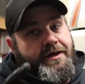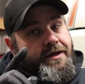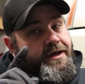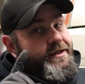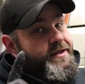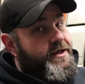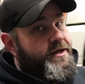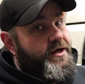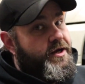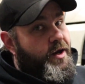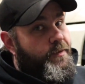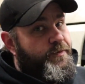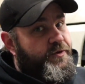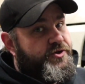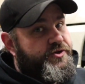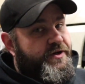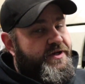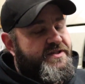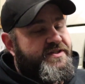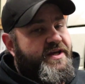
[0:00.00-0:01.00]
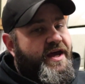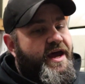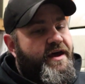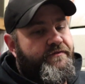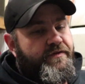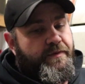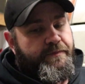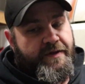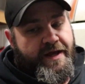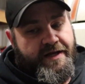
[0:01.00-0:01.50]
and then a couple tricks to
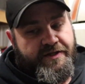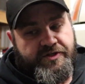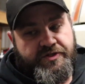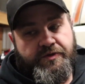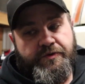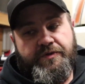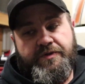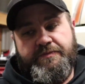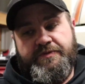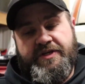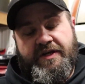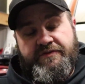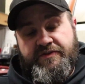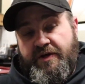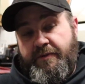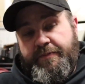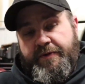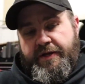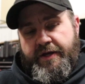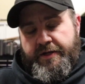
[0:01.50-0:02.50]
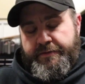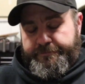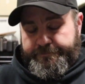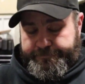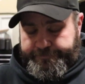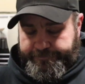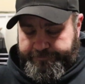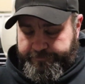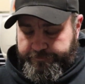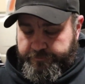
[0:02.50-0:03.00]
have them not screw themselves up again
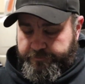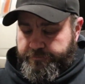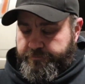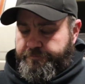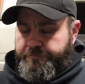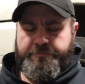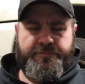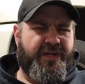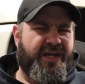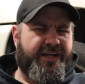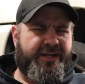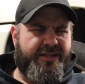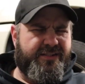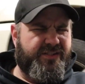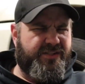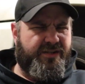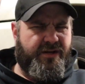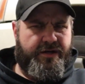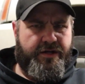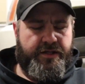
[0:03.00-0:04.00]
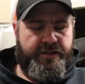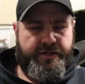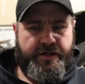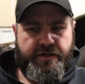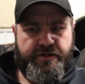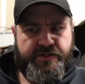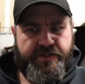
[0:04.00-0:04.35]
and get stuck in there.